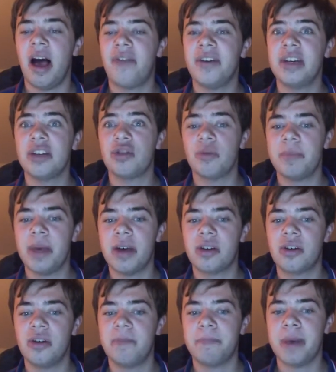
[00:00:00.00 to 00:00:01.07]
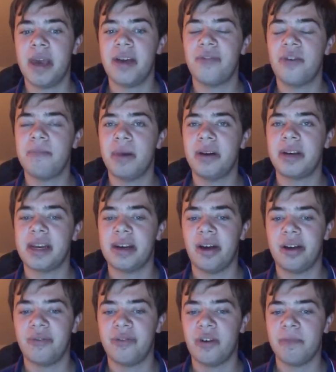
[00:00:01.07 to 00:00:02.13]
I think this will be a good pick for Monday
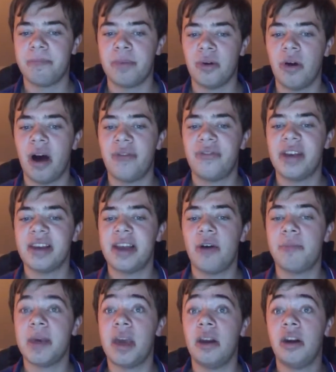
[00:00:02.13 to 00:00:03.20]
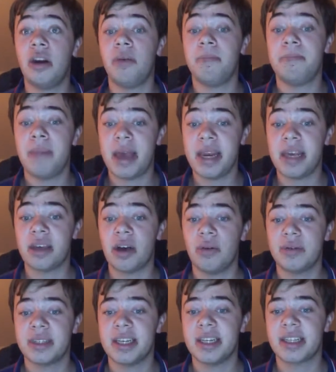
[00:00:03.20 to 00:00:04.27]
Night Football. I think there'll be many
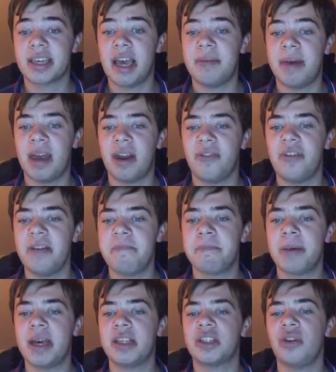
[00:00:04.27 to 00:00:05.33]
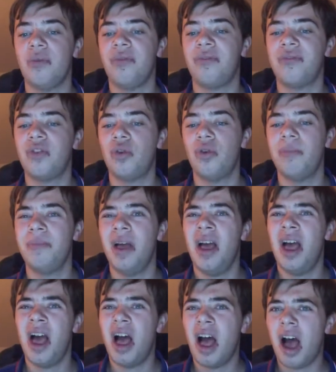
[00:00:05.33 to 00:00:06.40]
goals in this game, and I think based on form,
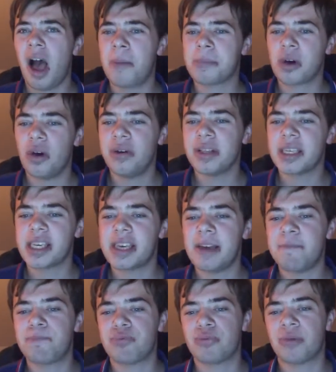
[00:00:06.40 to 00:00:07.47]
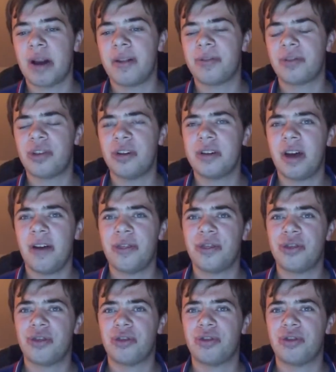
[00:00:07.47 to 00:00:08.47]
I'm going to give Brentford a